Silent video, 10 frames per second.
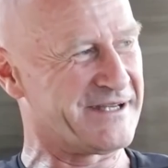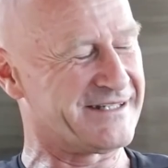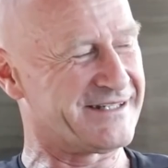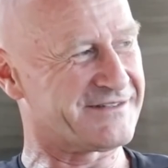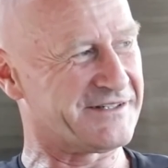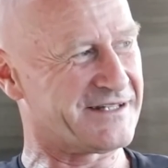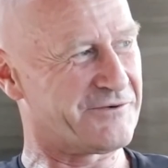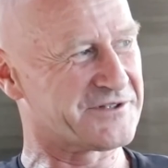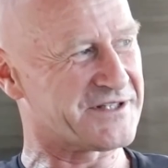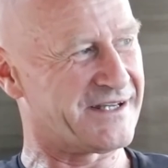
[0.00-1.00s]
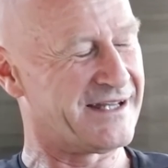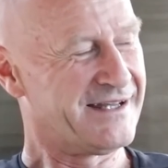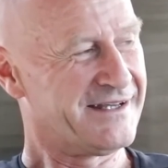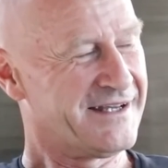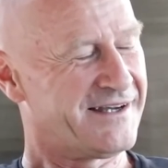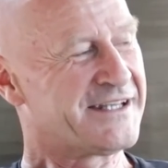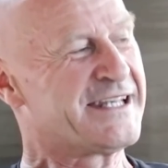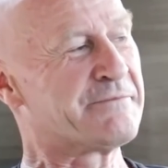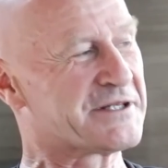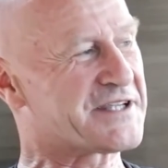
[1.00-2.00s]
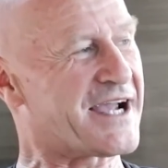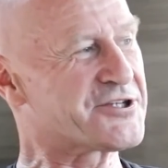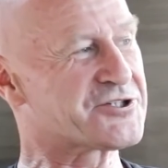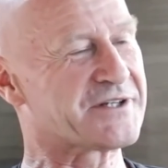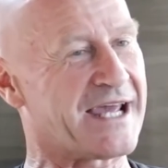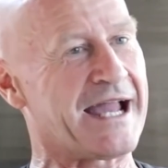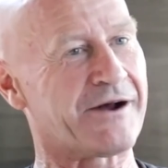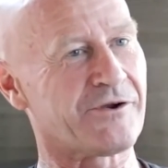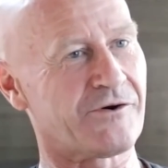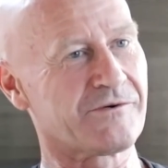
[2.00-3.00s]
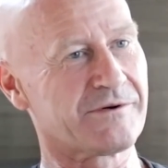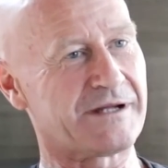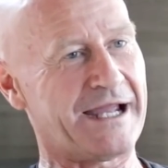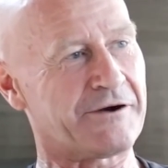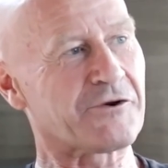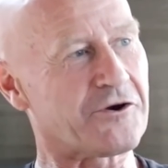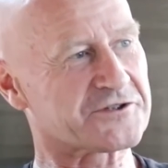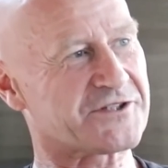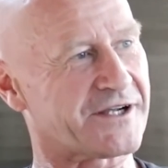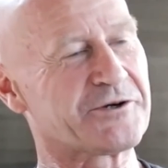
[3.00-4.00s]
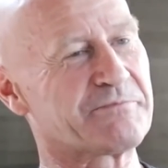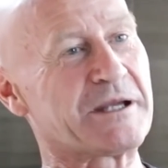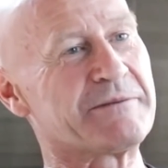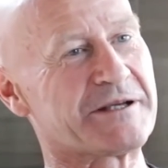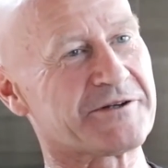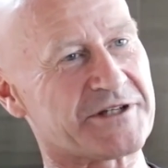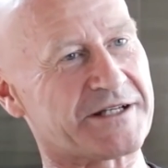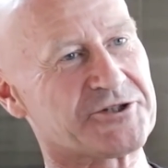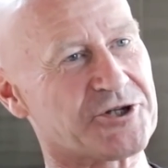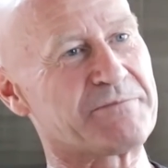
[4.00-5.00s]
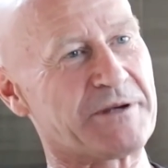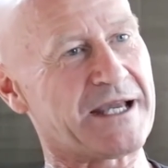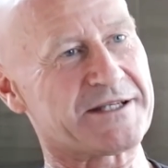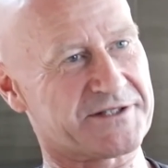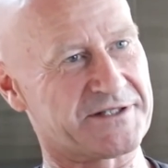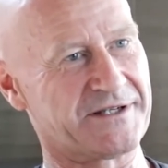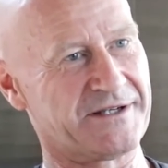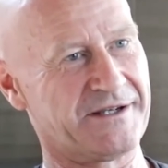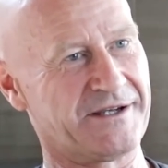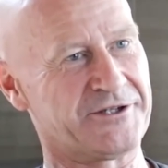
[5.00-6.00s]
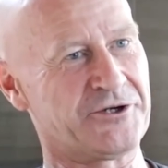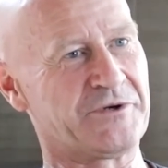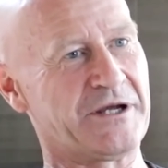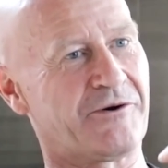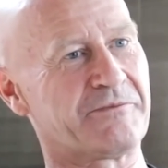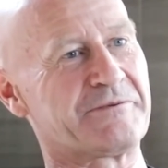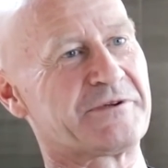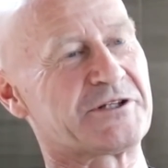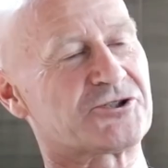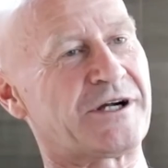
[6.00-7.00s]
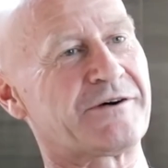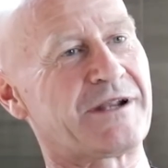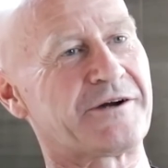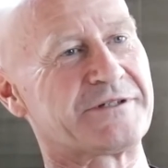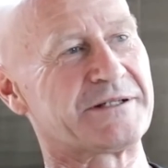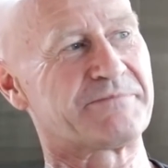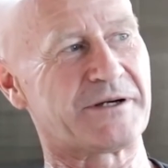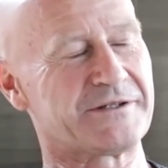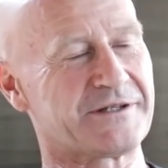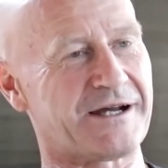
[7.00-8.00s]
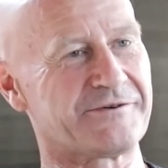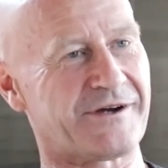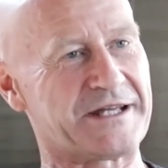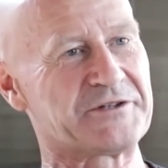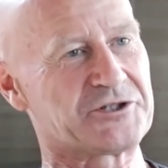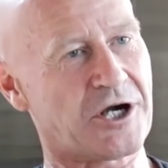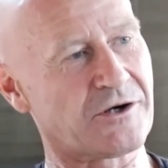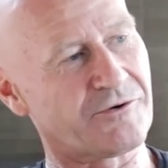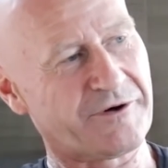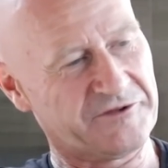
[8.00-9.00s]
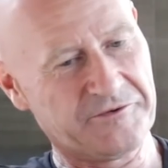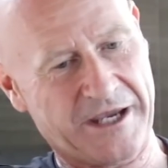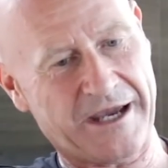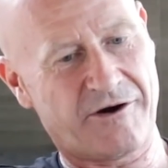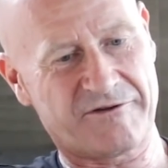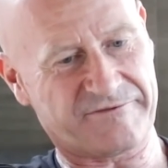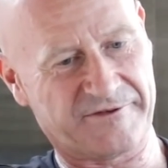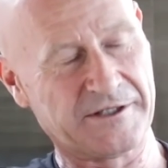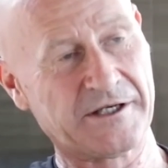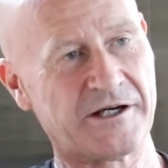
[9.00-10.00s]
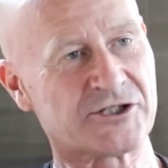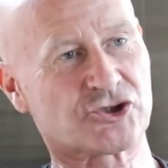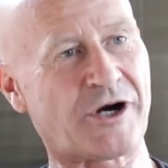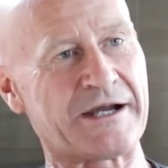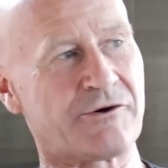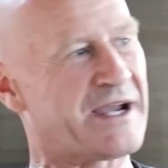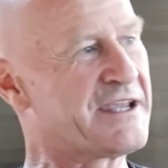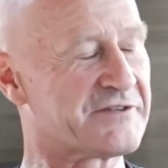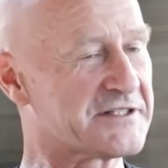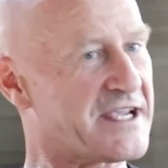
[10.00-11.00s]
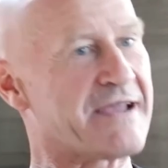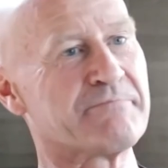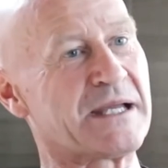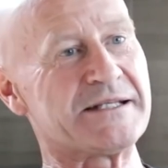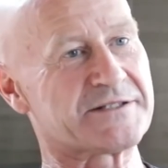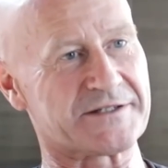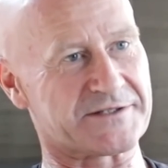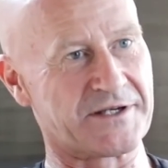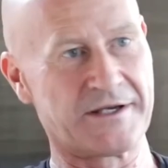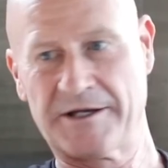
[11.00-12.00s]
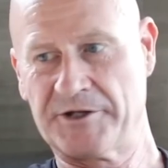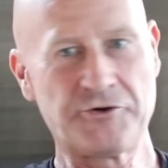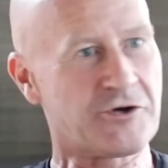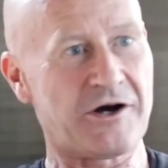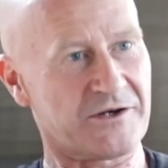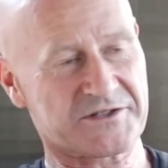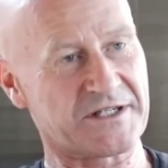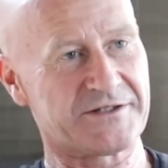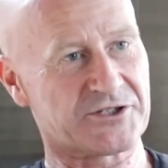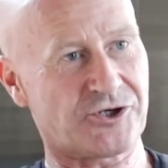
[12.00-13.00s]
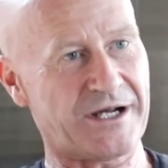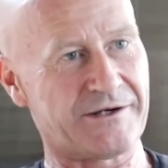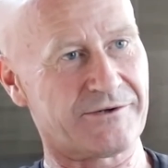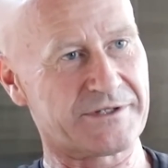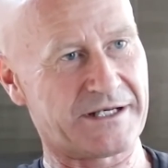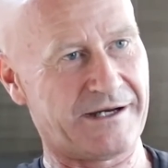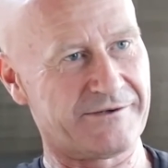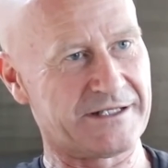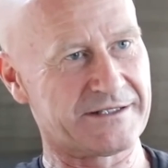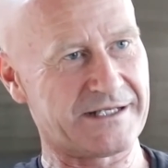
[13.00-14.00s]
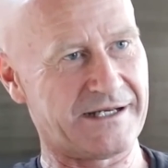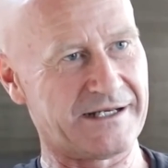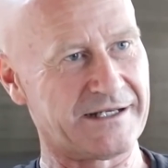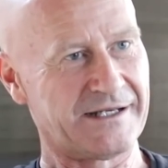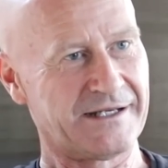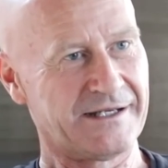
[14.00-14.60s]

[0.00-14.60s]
I mean, there, there was a, a limitation to how long, how lost I could be because I had a GPS unit on me with the trail loaded. But you know, like in the jungle, if you get off a trail even 10 meters, you can't see the trail, you know, and uh,